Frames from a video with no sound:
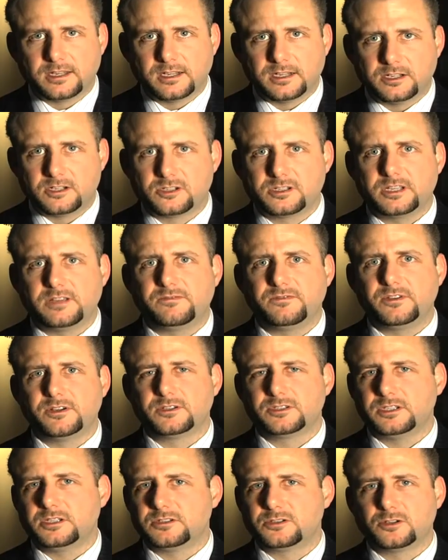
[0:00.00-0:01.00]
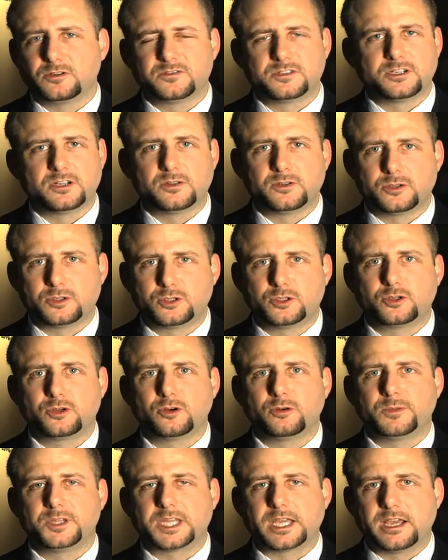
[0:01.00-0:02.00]
and he feels he deserves another
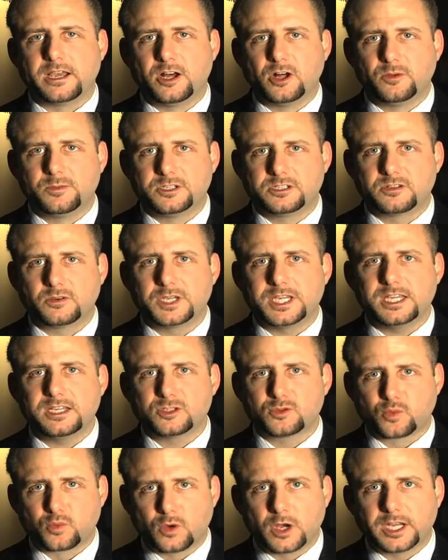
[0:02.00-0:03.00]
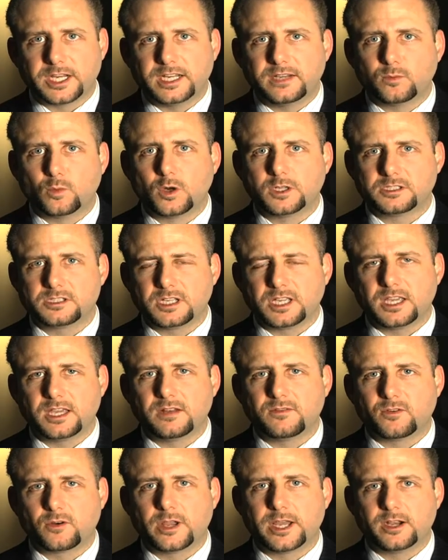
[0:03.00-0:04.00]
term at the helm. And so he is running once
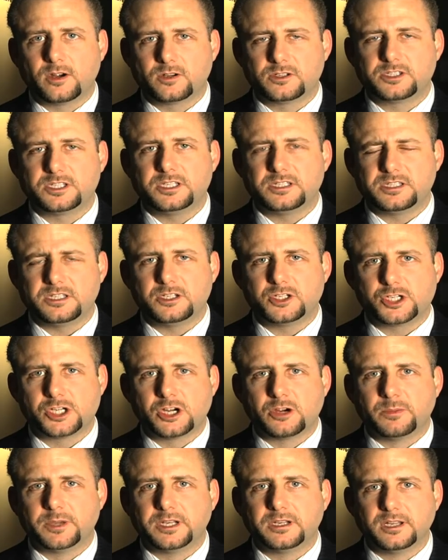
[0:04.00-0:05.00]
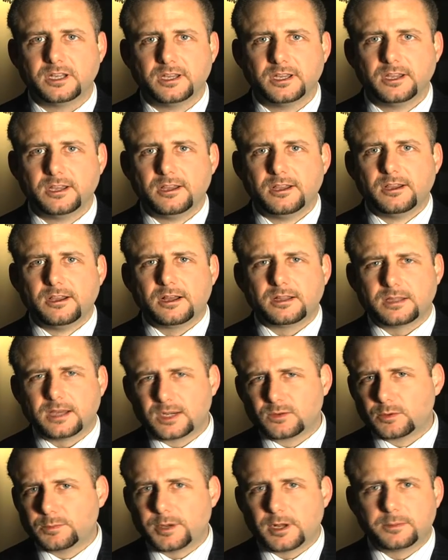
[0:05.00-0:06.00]
again for NRCC Chairman. A lot
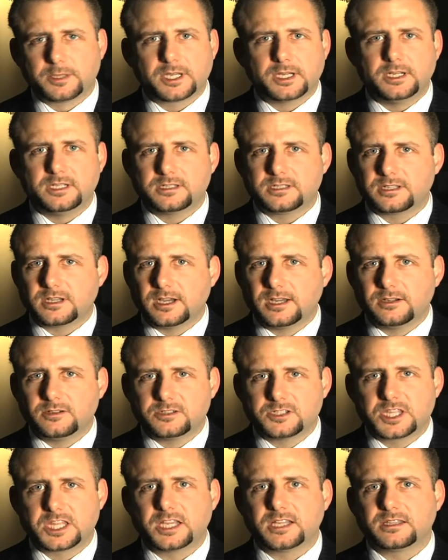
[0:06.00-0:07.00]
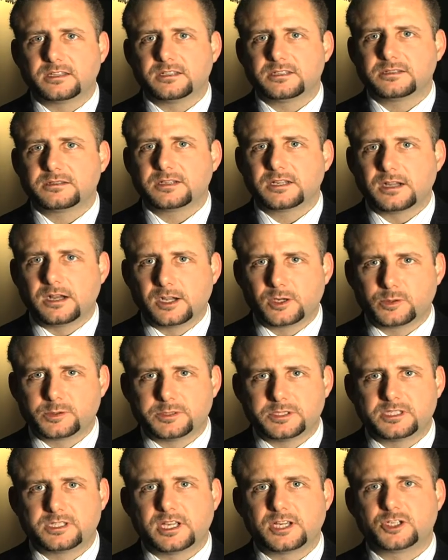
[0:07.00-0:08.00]
of Republican insiders think that
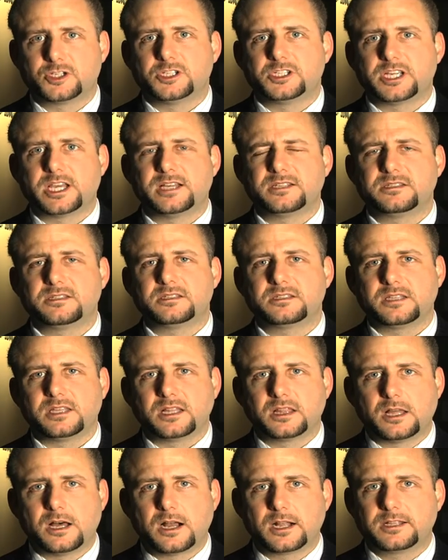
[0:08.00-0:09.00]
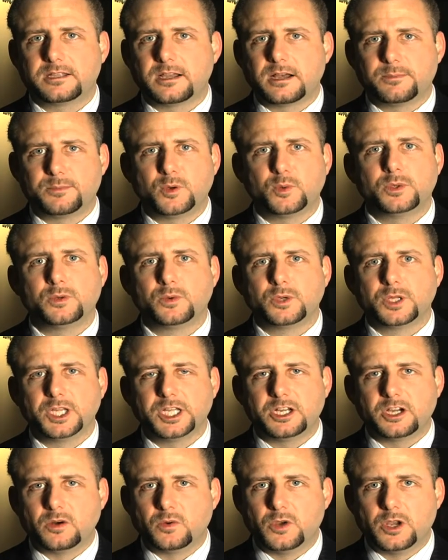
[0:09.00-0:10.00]
Congressman Sessions has this thing locked up, but we really
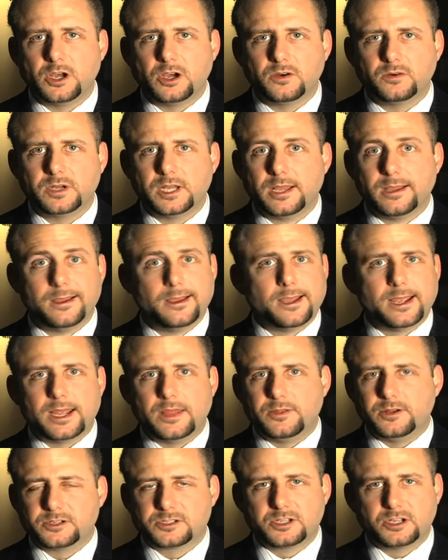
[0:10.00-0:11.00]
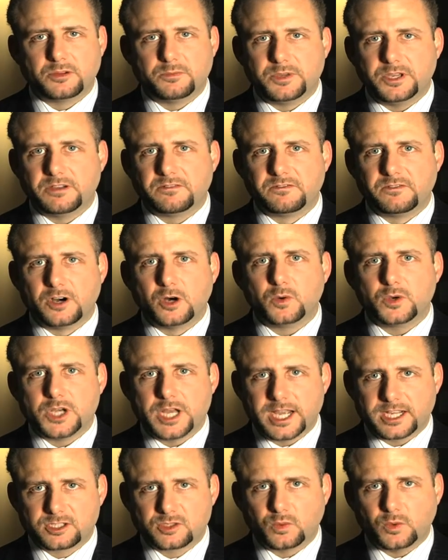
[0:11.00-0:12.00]
don't know. And there's going to be a vote
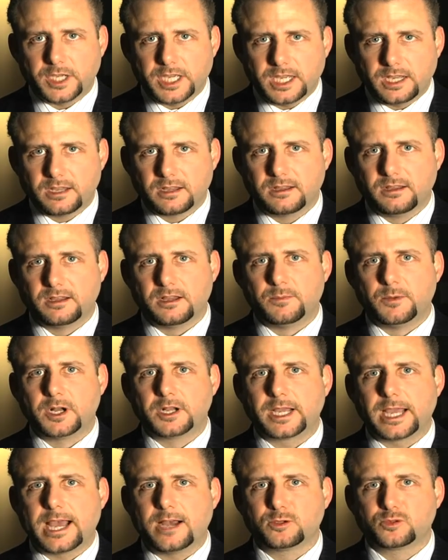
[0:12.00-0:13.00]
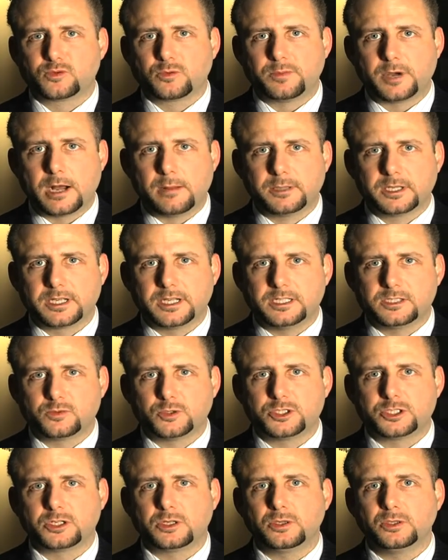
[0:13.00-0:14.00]
next week among House Republicans,
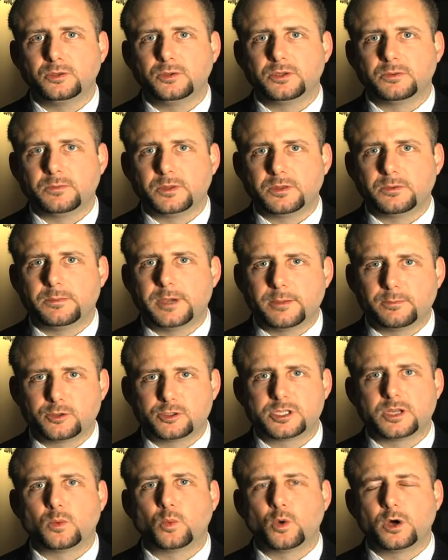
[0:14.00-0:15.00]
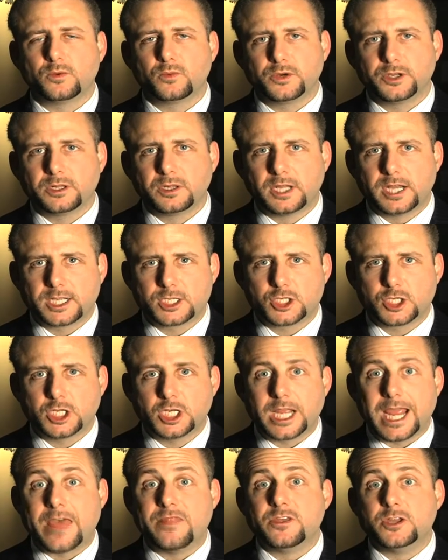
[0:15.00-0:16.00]
which include the members that won
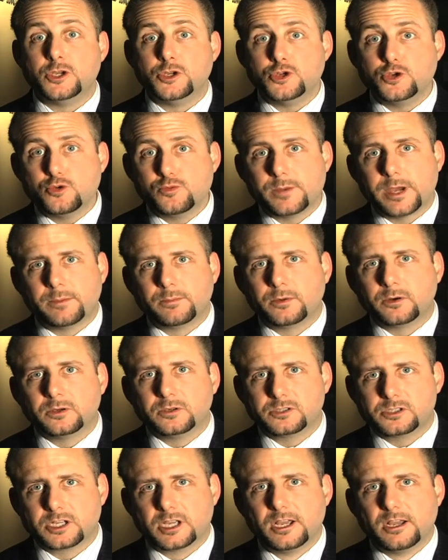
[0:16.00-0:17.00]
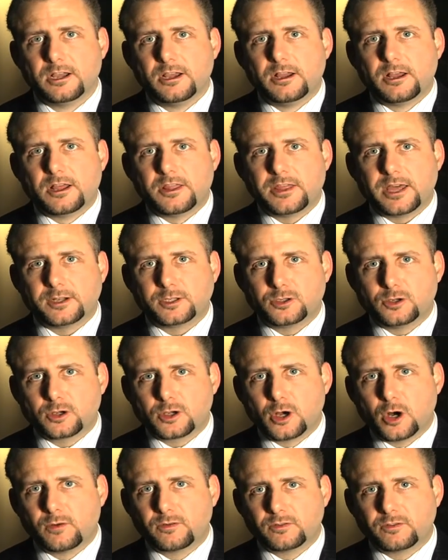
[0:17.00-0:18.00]
re-election and the new members that took
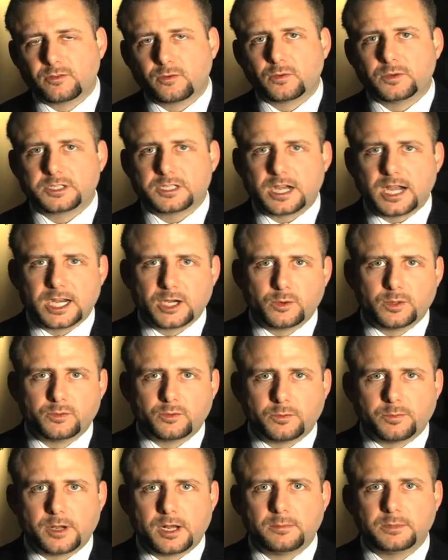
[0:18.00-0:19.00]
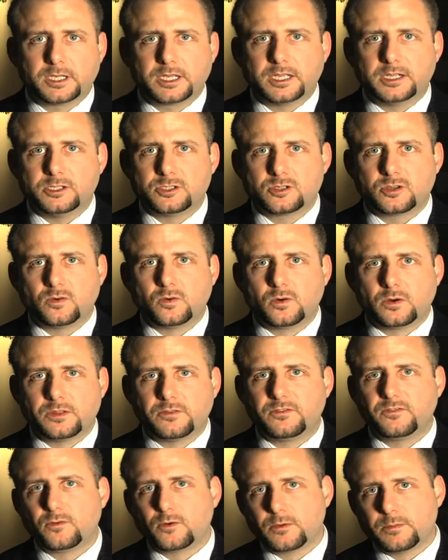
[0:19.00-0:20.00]
over for retiring Republicans, or the
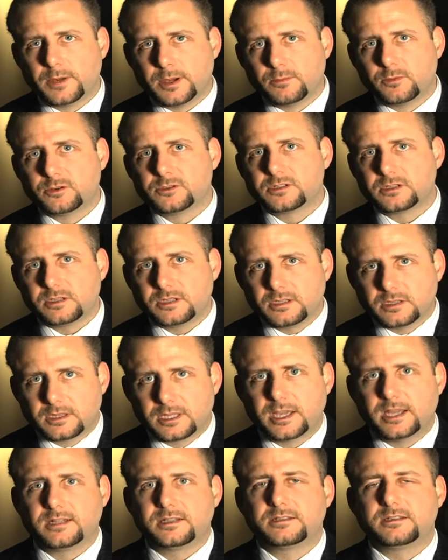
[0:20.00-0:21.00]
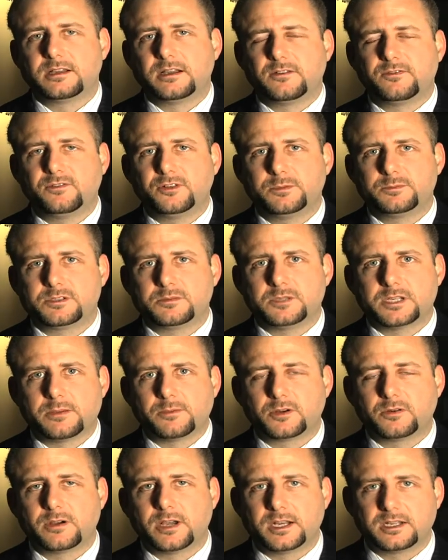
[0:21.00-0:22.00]
4 members that flipped some
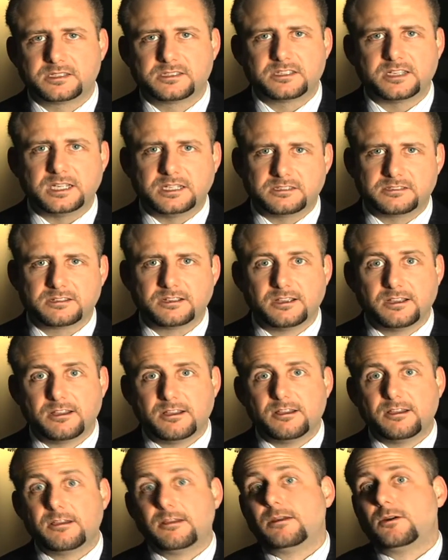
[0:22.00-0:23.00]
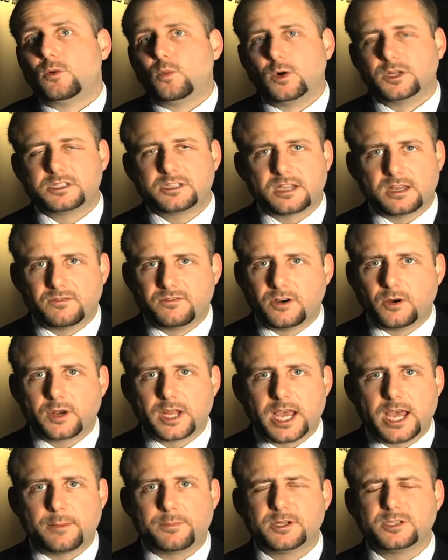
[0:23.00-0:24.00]
Democratic seats. Once that vote
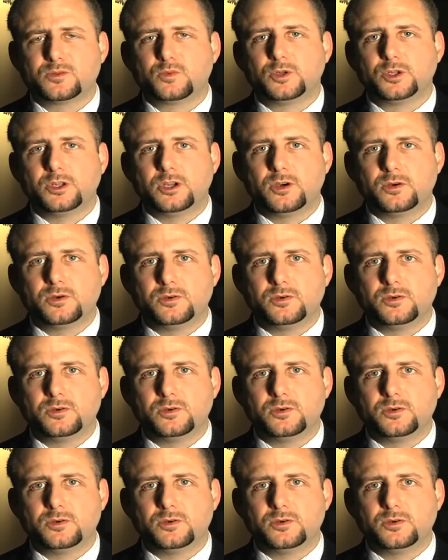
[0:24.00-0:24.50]
happens, we'll know